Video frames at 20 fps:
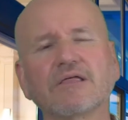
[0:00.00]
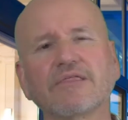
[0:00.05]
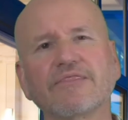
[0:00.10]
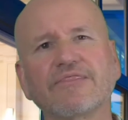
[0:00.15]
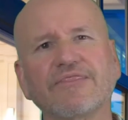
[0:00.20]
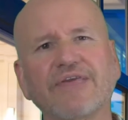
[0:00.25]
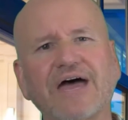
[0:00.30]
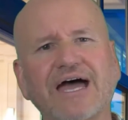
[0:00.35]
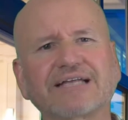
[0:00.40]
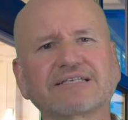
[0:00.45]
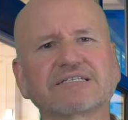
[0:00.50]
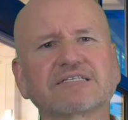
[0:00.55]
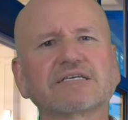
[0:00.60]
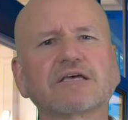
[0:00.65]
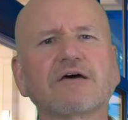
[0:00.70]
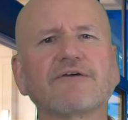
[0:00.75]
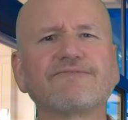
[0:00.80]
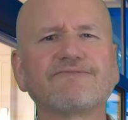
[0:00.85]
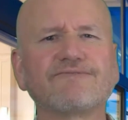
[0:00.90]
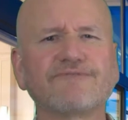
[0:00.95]
That's
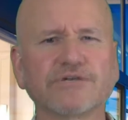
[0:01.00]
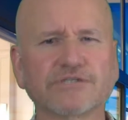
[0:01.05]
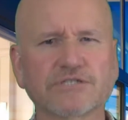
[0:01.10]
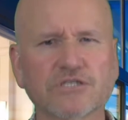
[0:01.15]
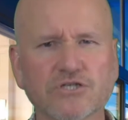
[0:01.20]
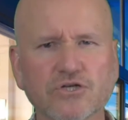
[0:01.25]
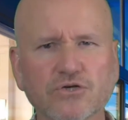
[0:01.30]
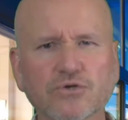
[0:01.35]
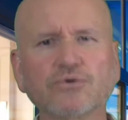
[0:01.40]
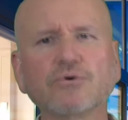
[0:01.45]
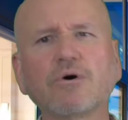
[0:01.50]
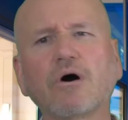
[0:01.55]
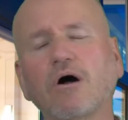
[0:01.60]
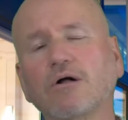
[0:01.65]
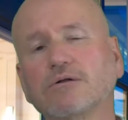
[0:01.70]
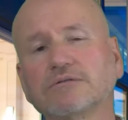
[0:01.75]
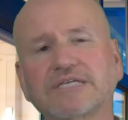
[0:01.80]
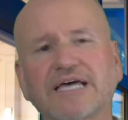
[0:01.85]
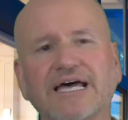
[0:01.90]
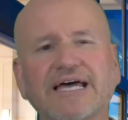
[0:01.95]
for 2
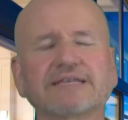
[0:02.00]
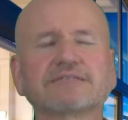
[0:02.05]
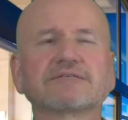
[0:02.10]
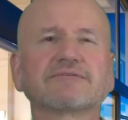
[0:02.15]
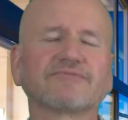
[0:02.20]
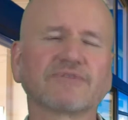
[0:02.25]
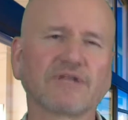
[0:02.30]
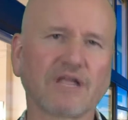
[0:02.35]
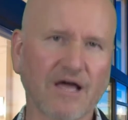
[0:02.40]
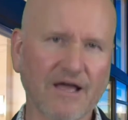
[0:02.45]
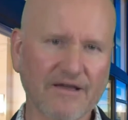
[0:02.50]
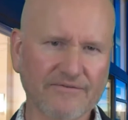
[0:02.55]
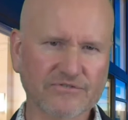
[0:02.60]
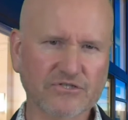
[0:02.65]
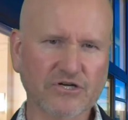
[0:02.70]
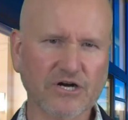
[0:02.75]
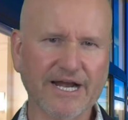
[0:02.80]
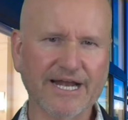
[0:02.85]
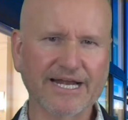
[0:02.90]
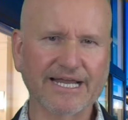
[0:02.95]
whole days of live
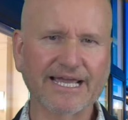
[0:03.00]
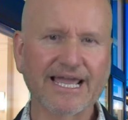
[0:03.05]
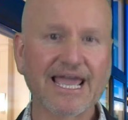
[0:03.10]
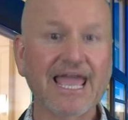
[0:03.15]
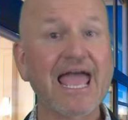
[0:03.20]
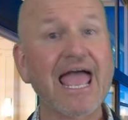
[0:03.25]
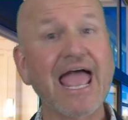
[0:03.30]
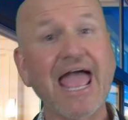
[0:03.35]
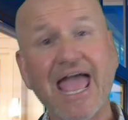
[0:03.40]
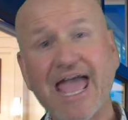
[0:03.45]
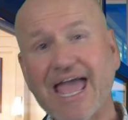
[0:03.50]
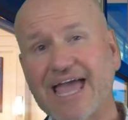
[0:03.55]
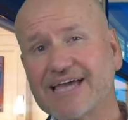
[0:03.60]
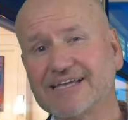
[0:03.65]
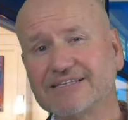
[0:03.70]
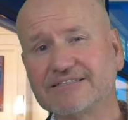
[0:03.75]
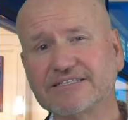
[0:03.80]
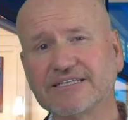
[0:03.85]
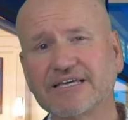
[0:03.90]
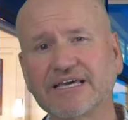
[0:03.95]
training.
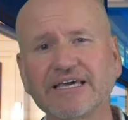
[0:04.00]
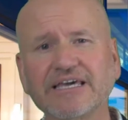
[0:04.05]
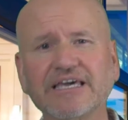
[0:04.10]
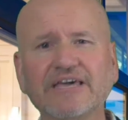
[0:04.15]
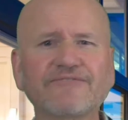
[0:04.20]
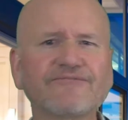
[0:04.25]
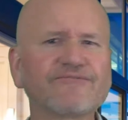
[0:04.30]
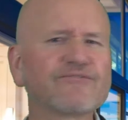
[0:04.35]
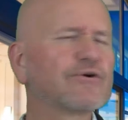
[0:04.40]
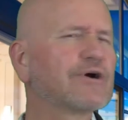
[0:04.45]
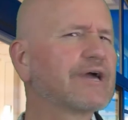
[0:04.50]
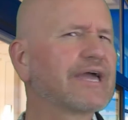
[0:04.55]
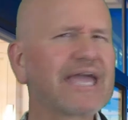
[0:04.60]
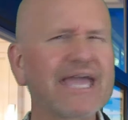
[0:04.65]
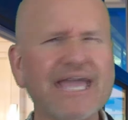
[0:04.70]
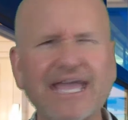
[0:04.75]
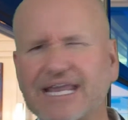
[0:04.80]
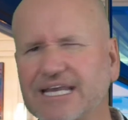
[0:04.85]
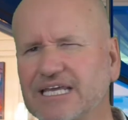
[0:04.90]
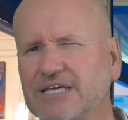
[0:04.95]
And if for
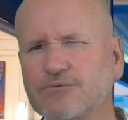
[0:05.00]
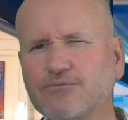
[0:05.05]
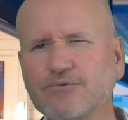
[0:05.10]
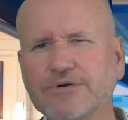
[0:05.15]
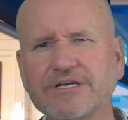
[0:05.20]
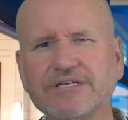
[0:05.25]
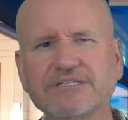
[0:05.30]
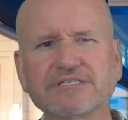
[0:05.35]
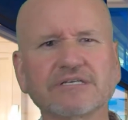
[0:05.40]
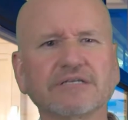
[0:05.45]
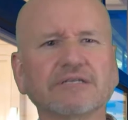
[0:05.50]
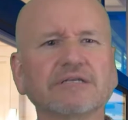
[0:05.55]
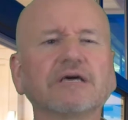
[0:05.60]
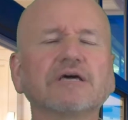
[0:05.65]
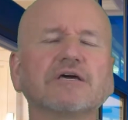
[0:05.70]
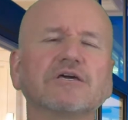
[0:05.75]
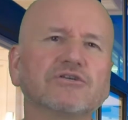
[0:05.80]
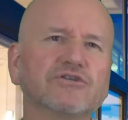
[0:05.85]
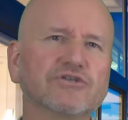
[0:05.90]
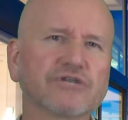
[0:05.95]
any reason
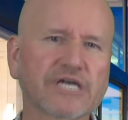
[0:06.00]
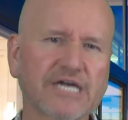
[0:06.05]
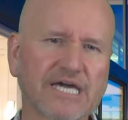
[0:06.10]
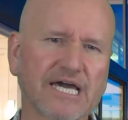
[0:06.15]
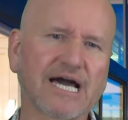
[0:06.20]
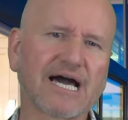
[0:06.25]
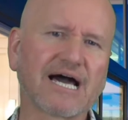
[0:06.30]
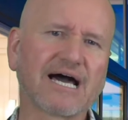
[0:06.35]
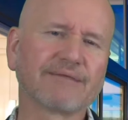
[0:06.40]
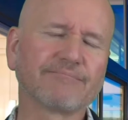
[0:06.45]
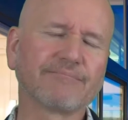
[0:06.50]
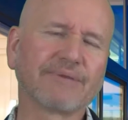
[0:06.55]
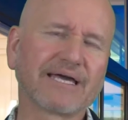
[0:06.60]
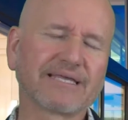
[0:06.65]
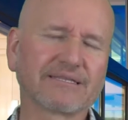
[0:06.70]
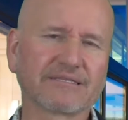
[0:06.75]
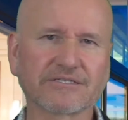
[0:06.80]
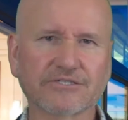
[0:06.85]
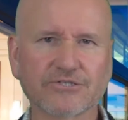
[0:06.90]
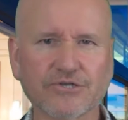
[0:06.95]
you can't
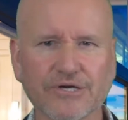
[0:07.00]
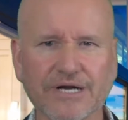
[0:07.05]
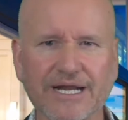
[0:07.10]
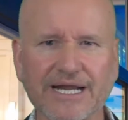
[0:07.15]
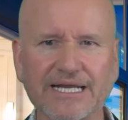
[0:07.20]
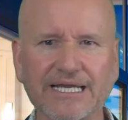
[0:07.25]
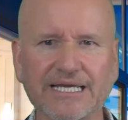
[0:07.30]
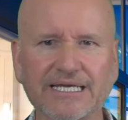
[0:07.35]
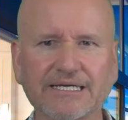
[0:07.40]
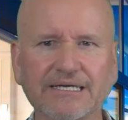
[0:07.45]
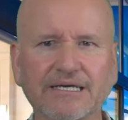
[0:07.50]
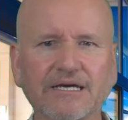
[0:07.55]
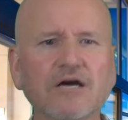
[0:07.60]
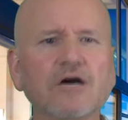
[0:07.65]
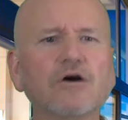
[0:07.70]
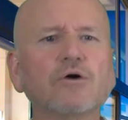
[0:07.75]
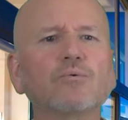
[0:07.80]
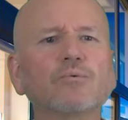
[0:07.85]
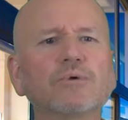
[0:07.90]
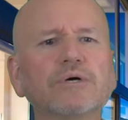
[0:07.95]
make the training,
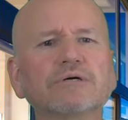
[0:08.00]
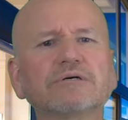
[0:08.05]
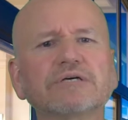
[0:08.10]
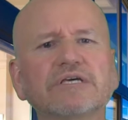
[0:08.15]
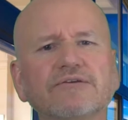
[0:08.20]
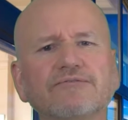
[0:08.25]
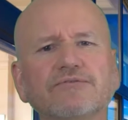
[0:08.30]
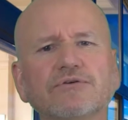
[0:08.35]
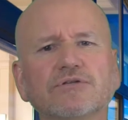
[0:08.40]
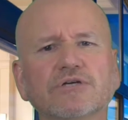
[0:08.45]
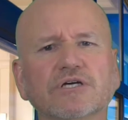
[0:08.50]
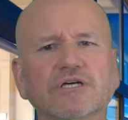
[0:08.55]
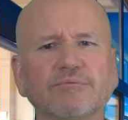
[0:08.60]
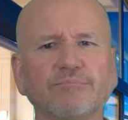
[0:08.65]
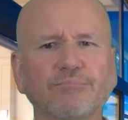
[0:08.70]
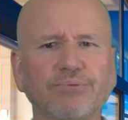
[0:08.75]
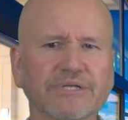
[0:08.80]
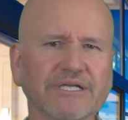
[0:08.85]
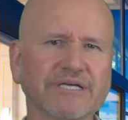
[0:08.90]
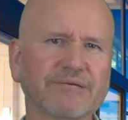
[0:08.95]
we'll give you the
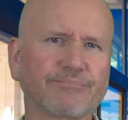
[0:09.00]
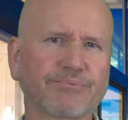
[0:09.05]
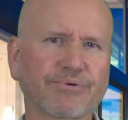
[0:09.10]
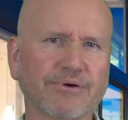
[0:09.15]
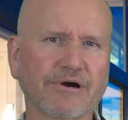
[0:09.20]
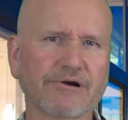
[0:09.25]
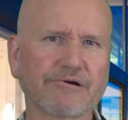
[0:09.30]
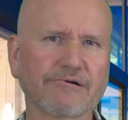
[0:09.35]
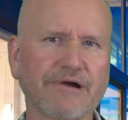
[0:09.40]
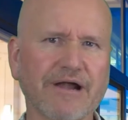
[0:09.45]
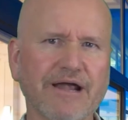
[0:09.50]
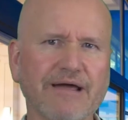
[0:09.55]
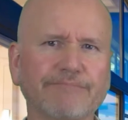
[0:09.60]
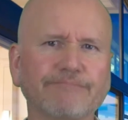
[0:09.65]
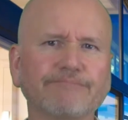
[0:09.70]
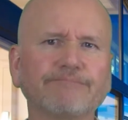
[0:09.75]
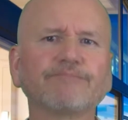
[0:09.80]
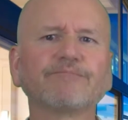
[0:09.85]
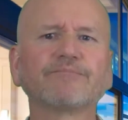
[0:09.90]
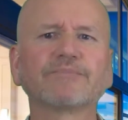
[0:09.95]
complete program
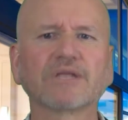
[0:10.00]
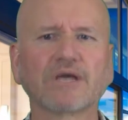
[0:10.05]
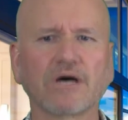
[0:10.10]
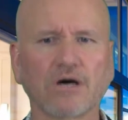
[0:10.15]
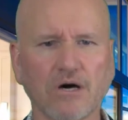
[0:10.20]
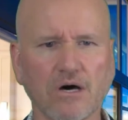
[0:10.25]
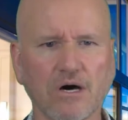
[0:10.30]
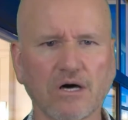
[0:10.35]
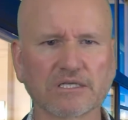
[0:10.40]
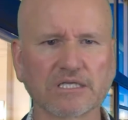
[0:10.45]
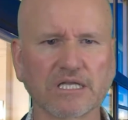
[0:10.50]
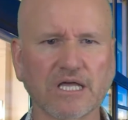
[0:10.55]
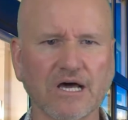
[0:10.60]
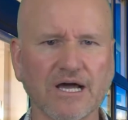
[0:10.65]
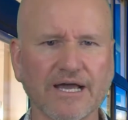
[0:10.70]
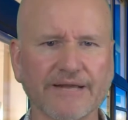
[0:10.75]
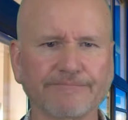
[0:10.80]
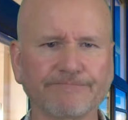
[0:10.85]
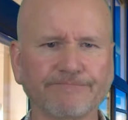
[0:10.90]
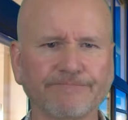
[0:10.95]

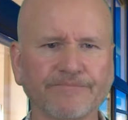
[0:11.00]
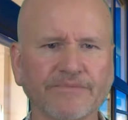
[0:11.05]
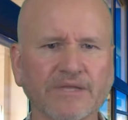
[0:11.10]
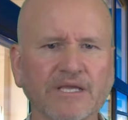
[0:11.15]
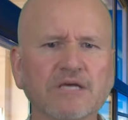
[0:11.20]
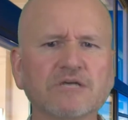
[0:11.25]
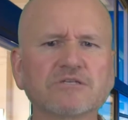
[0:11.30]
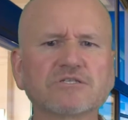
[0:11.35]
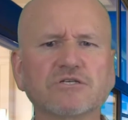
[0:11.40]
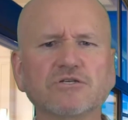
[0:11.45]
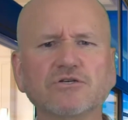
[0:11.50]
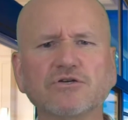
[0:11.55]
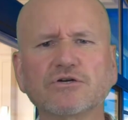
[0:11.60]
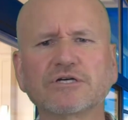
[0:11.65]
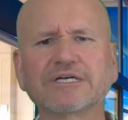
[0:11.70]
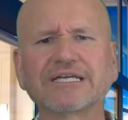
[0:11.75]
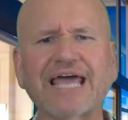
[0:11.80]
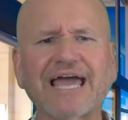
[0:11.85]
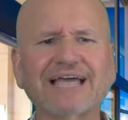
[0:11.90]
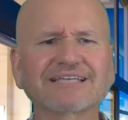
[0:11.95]
online. So you
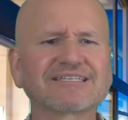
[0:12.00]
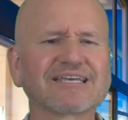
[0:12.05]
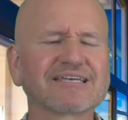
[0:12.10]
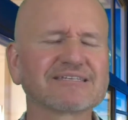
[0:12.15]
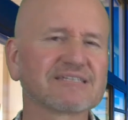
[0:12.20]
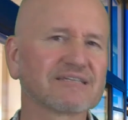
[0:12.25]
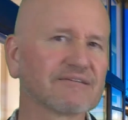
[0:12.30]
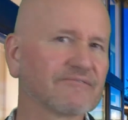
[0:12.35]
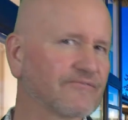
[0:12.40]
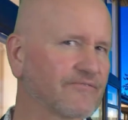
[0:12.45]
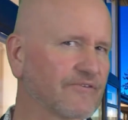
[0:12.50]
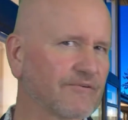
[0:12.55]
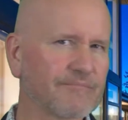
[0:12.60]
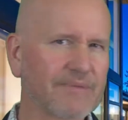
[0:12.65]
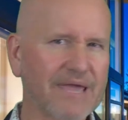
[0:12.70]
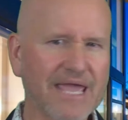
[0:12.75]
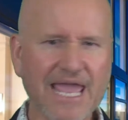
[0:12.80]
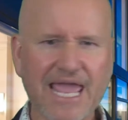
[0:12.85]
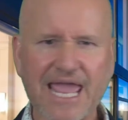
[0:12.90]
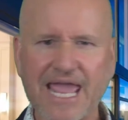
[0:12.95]
can access it from
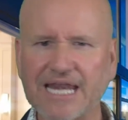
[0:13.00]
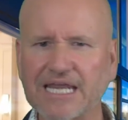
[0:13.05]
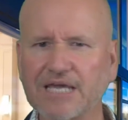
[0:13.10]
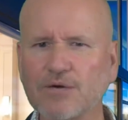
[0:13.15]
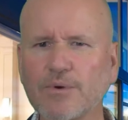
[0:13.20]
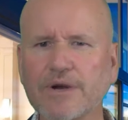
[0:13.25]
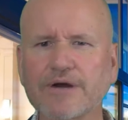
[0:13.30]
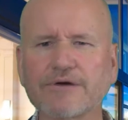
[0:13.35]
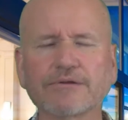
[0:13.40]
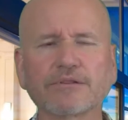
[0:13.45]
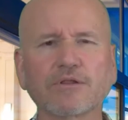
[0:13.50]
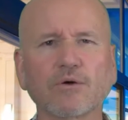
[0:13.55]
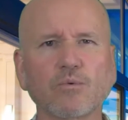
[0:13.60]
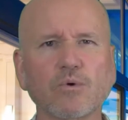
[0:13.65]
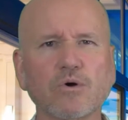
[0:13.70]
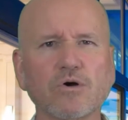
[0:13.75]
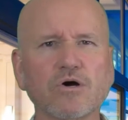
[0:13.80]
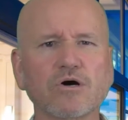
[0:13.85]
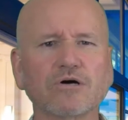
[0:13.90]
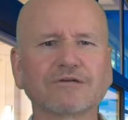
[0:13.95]
anywhere in the
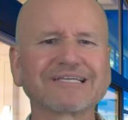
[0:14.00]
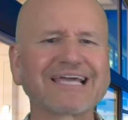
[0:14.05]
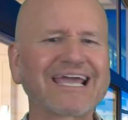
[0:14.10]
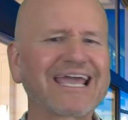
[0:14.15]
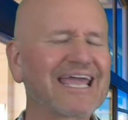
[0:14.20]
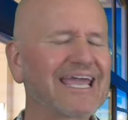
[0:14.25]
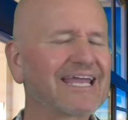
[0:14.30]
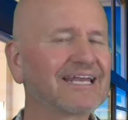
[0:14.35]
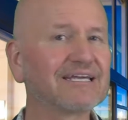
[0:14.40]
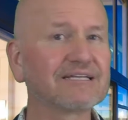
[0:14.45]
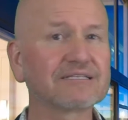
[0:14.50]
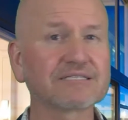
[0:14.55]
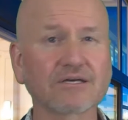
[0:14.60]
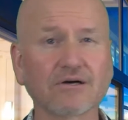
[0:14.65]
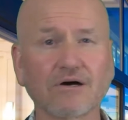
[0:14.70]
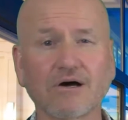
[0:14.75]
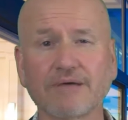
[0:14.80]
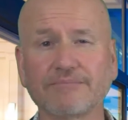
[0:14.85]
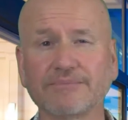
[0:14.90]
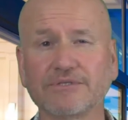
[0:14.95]
world,
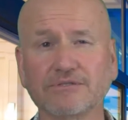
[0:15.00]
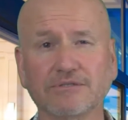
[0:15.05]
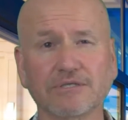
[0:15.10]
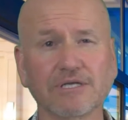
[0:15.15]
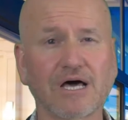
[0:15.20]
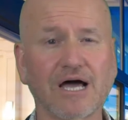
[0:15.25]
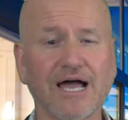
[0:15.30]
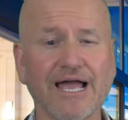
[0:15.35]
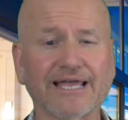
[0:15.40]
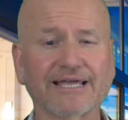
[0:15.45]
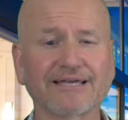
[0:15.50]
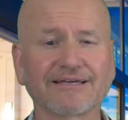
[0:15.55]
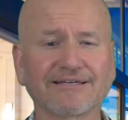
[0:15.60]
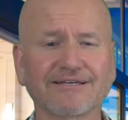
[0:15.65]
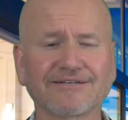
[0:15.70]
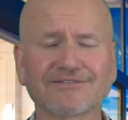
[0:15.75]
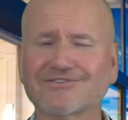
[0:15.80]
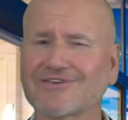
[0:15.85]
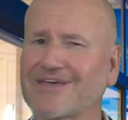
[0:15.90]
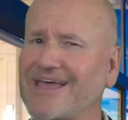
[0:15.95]
anytime you like.
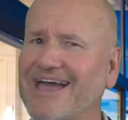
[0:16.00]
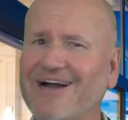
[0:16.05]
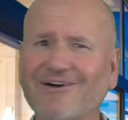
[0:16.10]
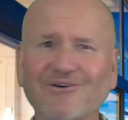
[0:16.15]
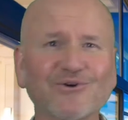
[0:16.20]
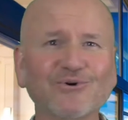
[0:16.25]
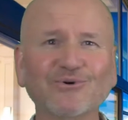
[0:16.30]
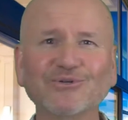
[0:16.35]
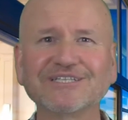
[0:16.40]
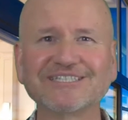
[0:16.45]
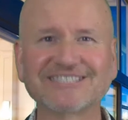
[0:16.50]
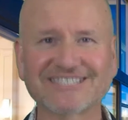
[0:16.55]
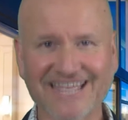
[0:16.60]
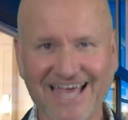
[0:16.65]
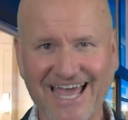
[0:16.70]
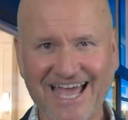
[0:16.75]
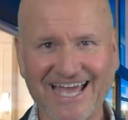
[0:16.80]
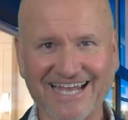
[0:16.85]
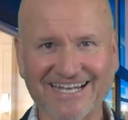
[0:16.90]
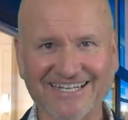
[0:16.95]
So how cool is
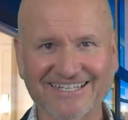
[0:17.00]
that?